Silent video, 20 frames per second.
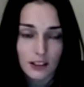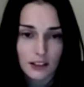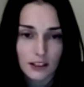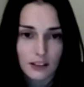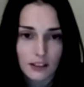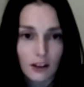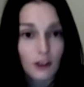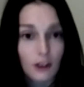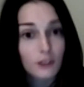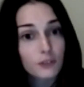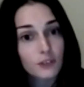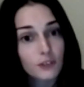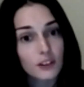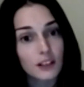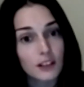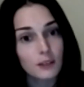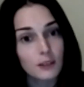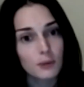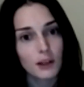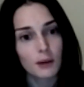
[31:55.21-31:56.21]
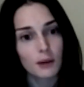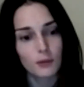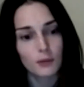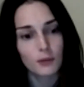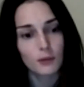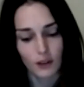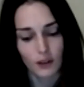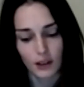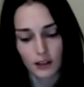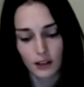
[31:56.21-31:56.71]
and hopefully be able
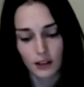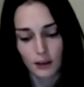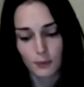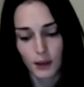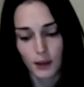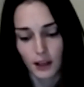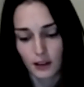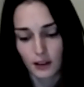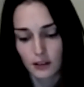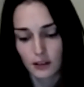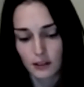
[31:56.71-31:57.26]
to come out